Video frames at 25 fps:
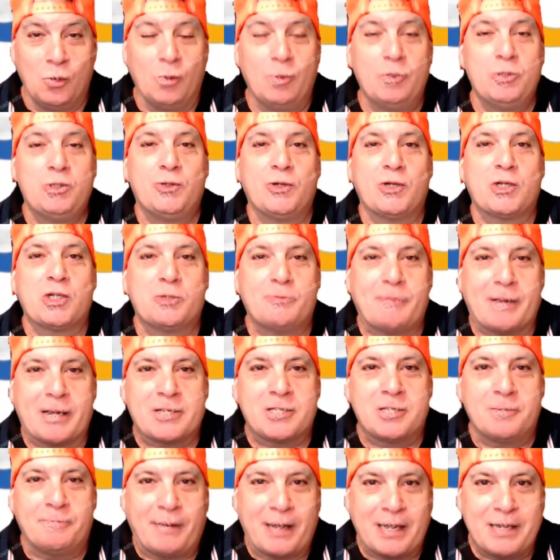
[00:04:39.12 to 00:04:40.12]
What would you
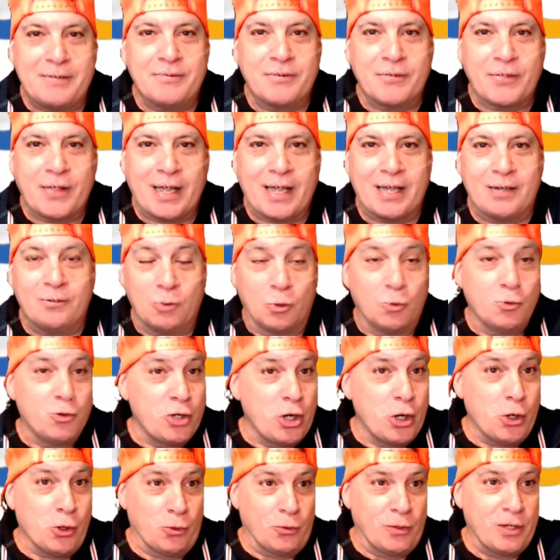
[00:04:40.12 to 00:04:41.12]
expect to pay for that?
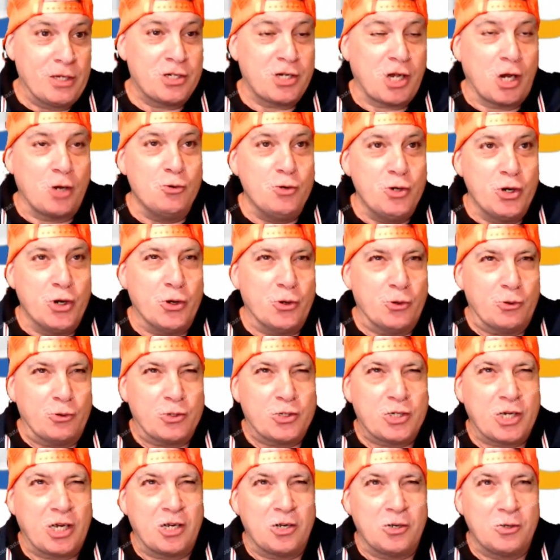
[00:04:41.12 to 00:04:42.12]
Or new, let's go
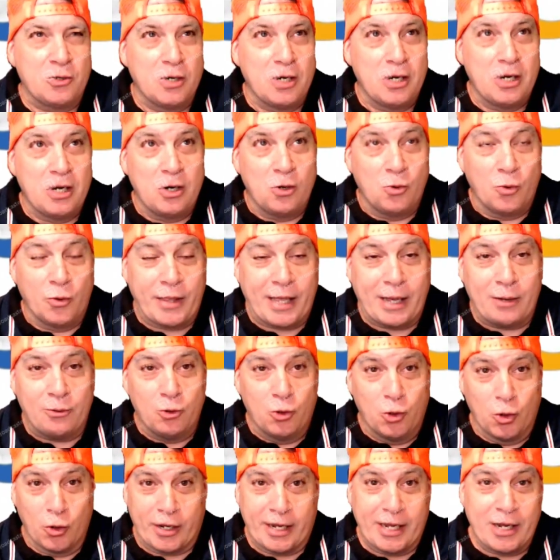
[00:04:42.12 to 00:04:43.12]
new. So
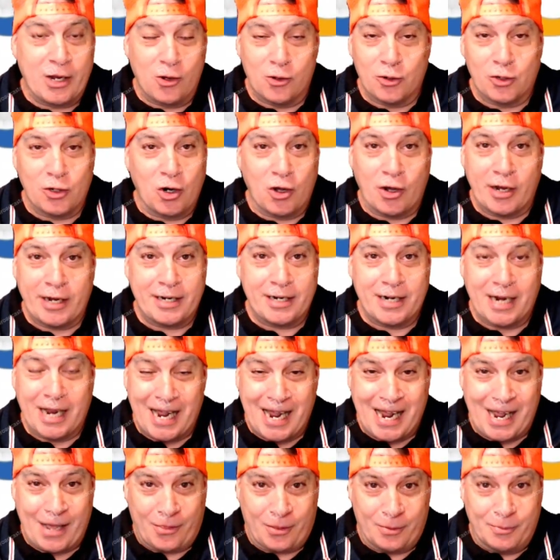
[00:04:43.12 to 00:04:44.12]
without looking online
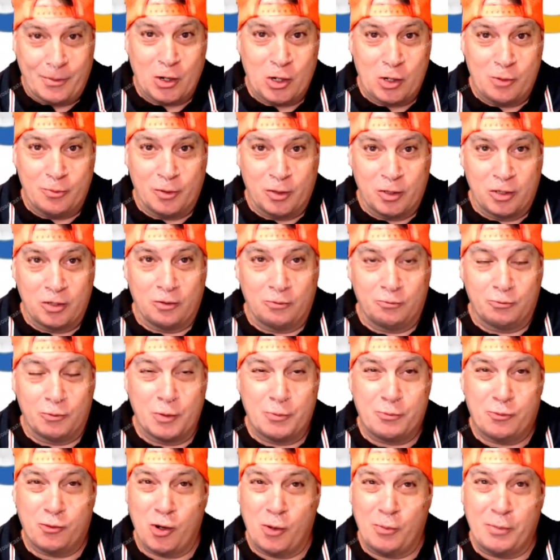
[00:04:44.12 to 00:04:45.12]
at the moment,
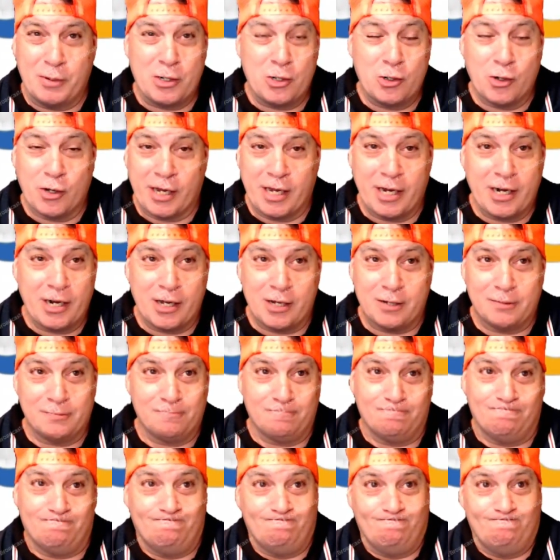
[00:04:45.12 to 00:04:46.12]
we're probably looking at
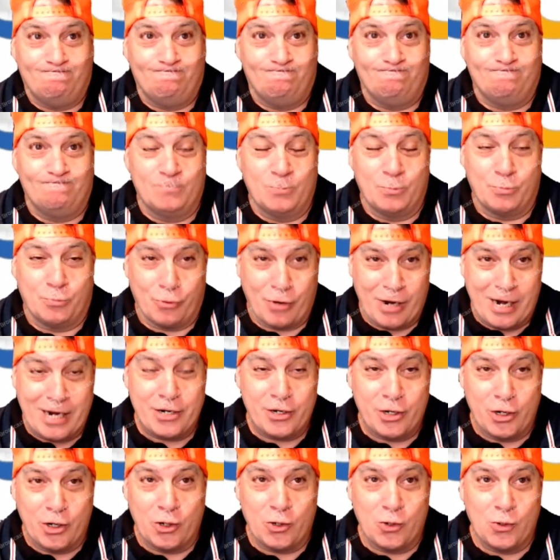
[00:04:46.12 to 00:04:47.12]

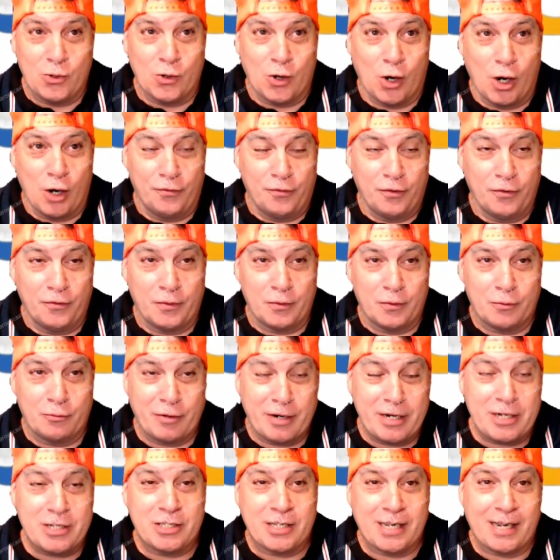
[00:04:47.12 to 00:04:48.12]
brand new off of a
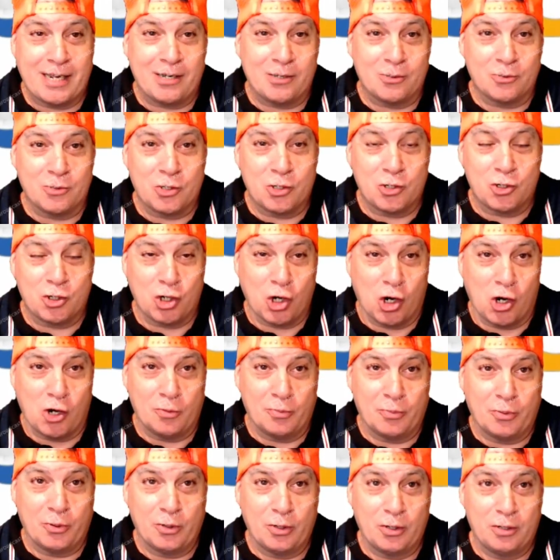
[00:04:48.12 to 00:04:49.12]
retail
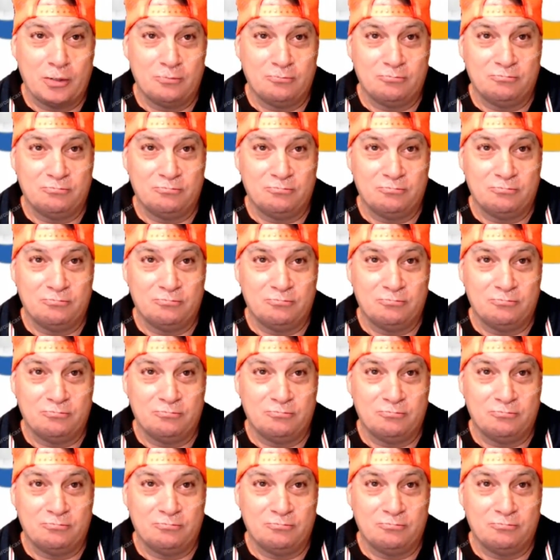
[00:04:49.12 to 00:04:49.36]
shop.